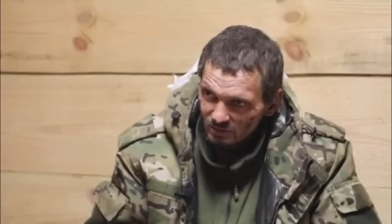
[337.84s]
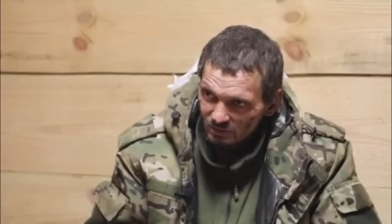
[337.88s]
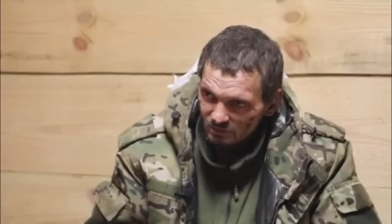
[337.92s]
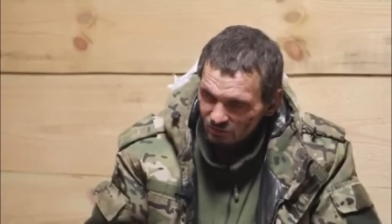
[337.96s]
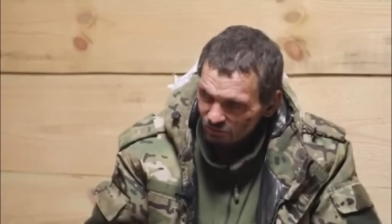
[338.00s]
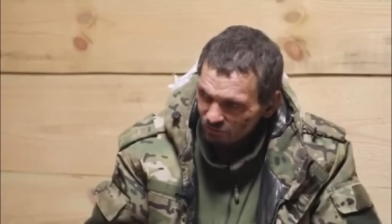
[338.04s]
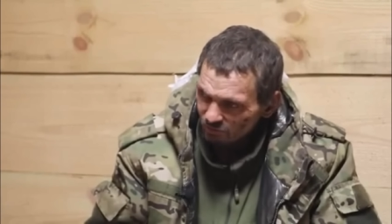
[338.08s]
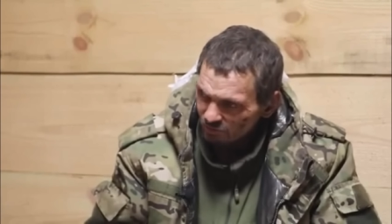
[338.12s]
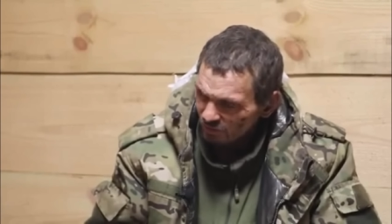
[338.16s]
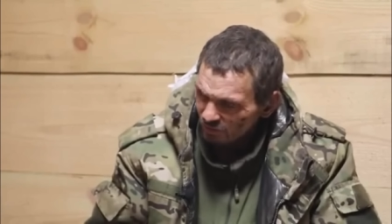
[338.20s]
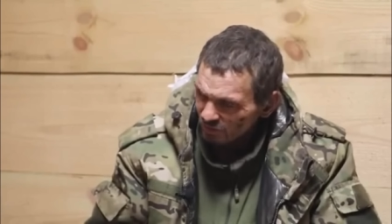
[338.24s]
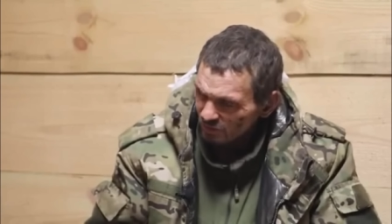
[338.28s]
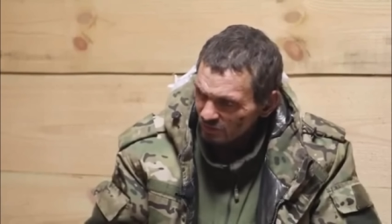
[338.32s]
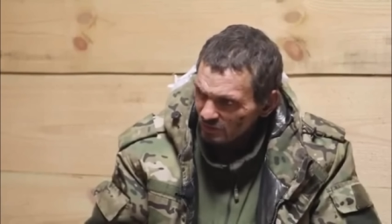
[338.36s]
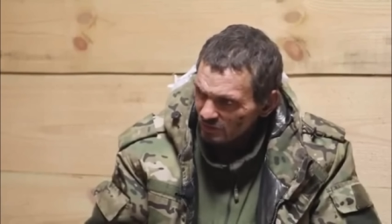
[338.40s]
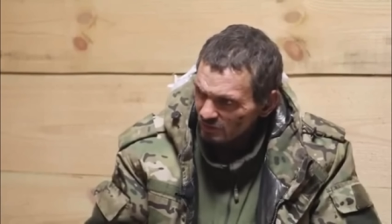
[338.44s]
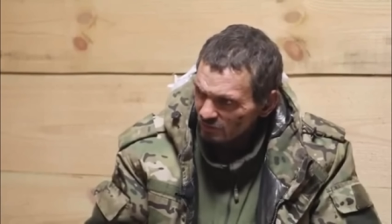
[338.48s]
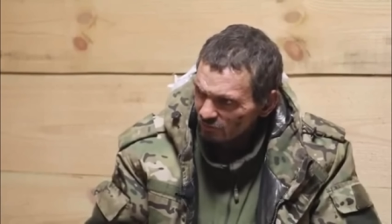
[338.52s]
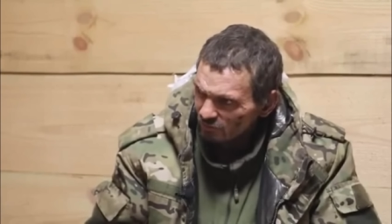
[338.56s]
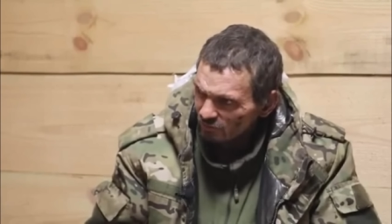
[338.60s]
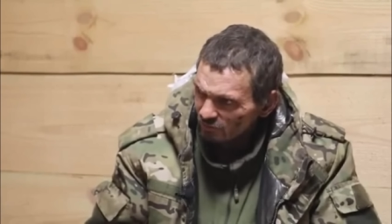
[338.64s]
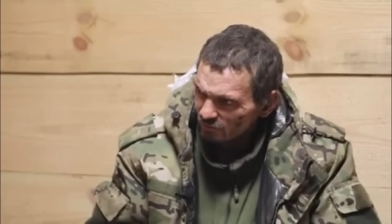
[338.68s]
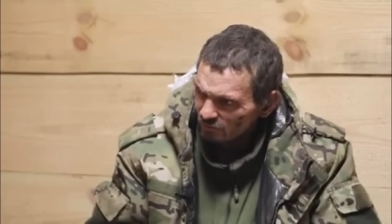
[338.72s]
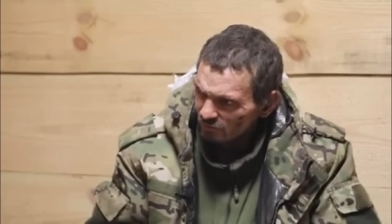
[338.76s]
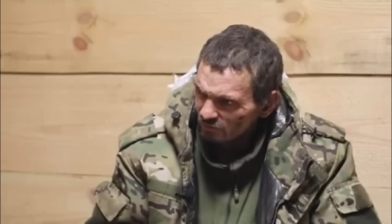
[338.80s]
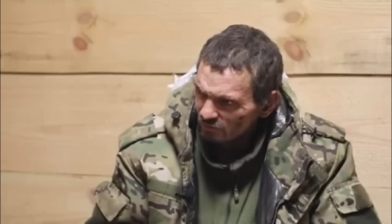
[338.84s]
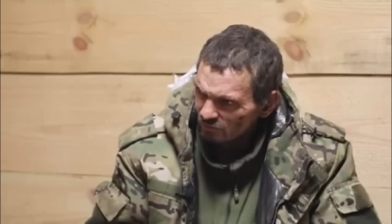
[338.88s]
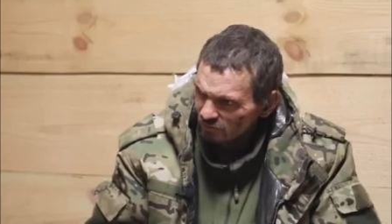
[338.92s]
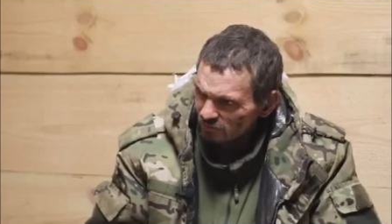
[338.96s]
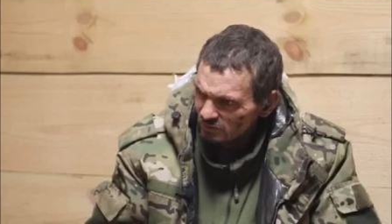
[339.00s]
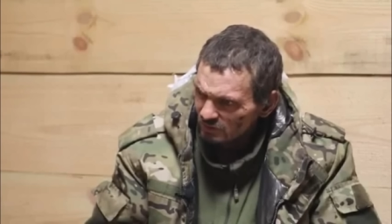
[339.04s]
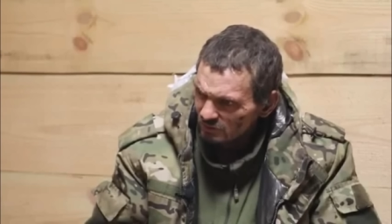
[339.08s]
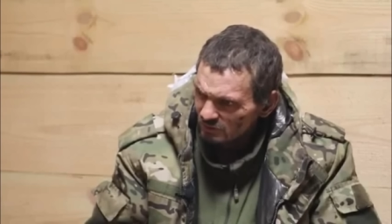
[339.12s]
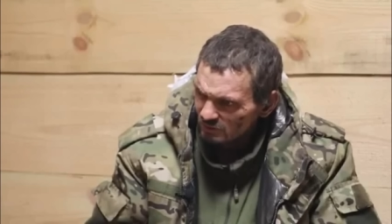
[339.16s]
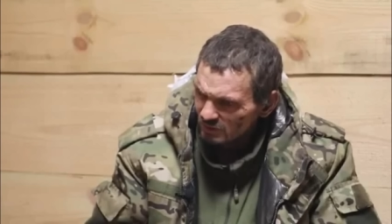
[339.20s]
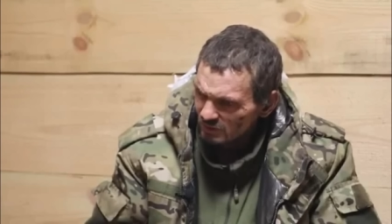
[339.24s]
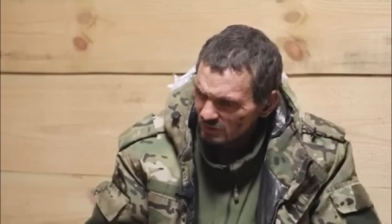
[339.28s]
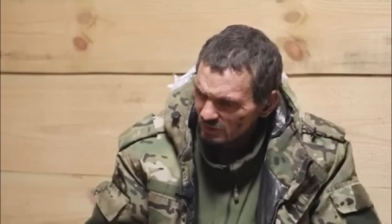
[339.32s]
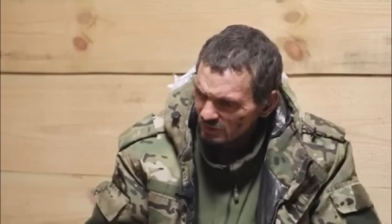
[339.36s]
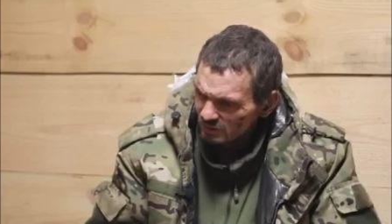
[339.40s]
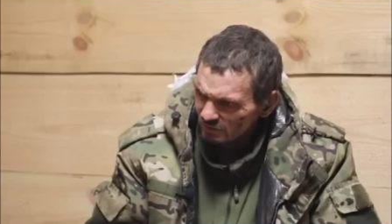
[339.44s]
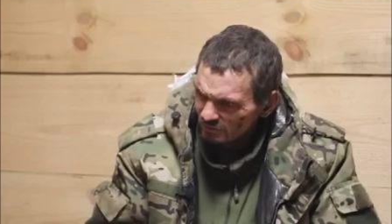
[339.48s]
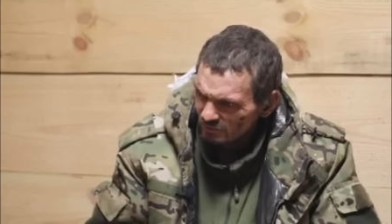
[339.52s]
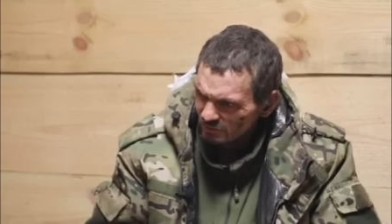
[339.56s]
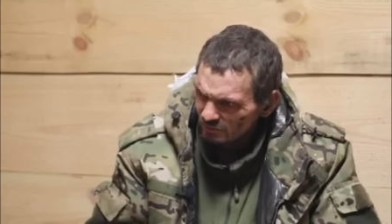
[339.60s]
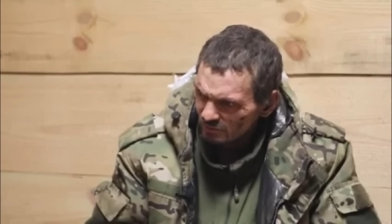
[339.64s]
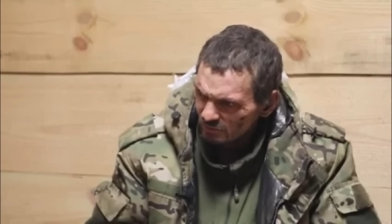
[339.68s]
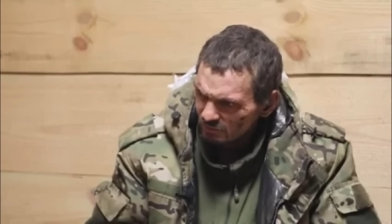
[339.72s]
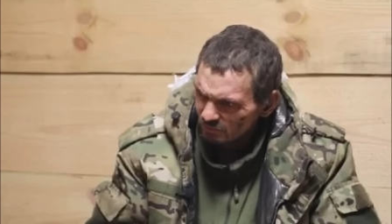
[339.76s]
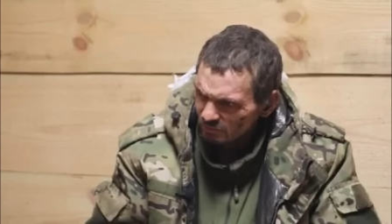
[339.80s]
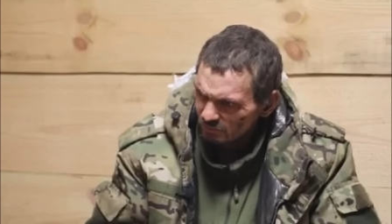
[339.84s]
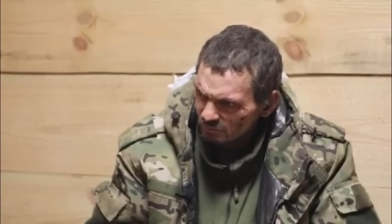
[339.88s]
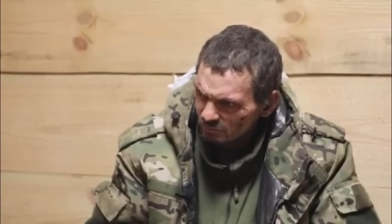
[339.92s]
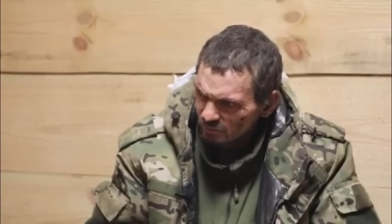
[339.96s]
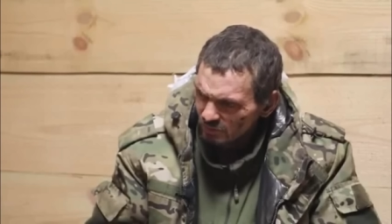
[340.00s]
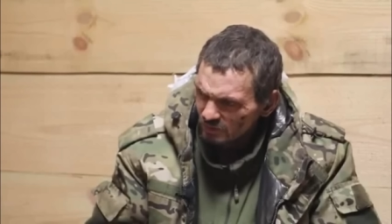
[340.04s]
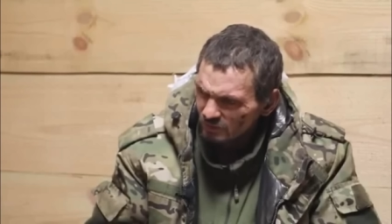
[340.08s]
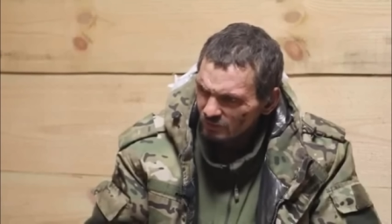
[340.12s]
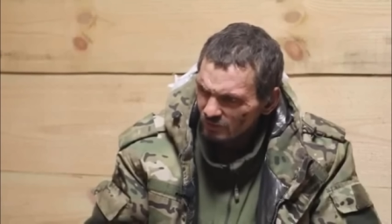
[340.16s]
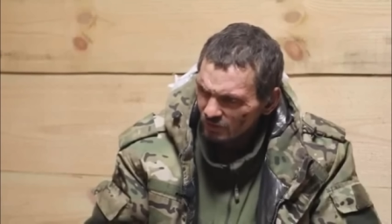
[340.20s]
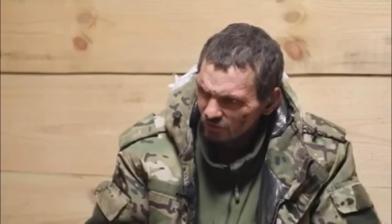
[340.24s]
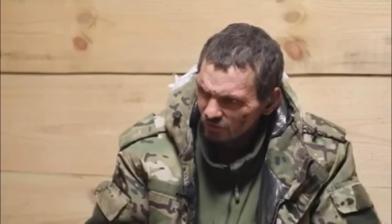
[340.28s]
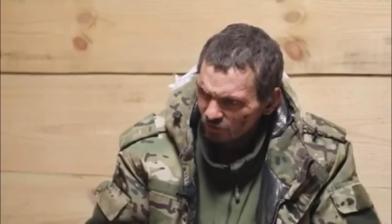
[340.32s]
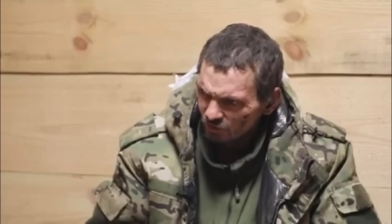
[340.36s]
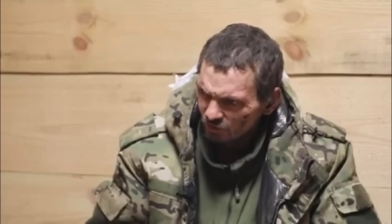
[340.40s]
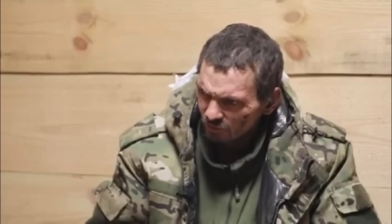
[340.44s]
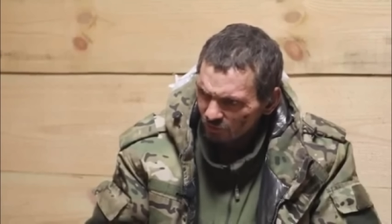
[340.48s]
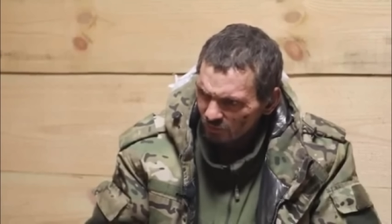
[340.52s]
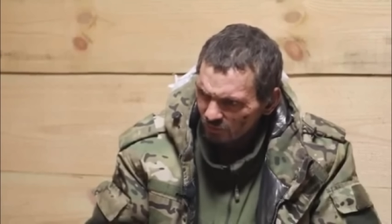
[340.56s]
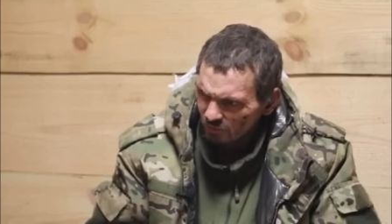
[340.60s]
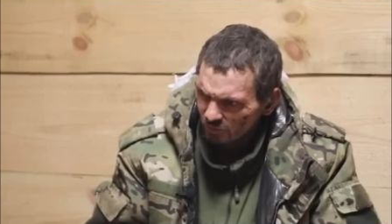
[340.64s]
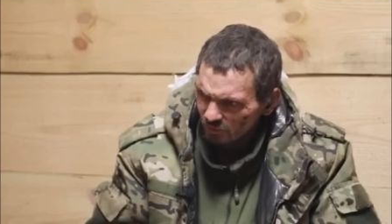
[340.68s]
He's coming. Or in the morning, no, in the evening, I think.